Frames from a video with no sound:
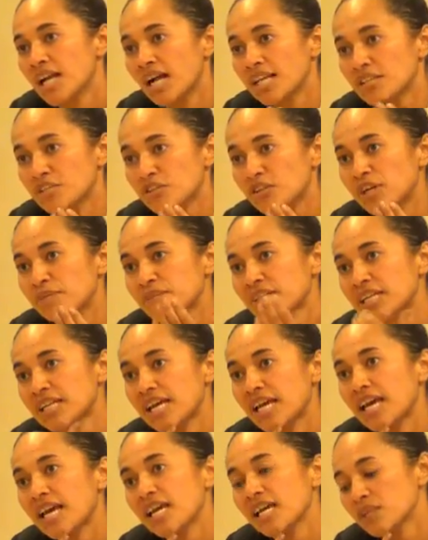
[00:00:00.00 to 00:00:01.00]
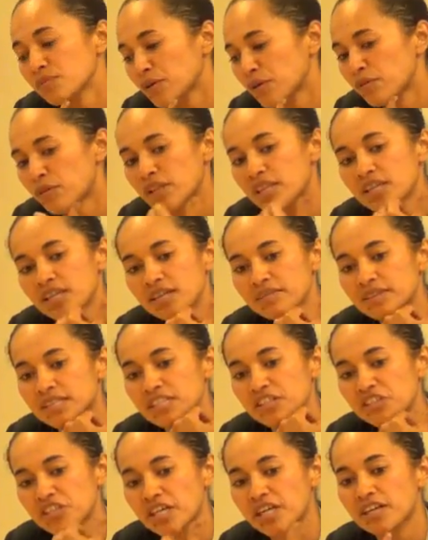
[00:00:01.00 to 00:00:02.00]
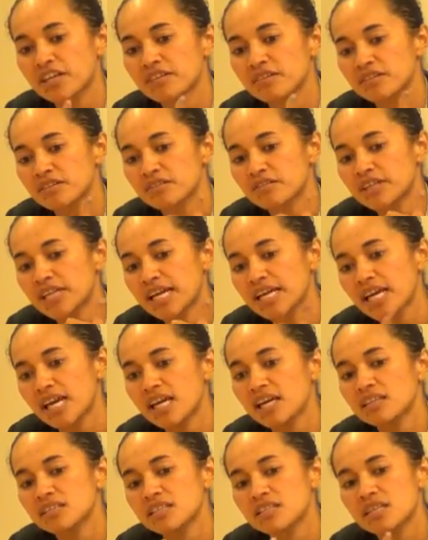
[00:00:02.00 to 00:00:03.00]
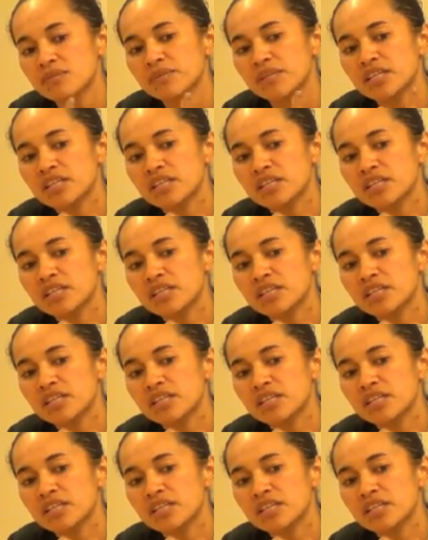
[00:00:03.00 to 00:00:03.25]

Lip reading: And so I'm gonna end, but one thing I'm gonna share when I end is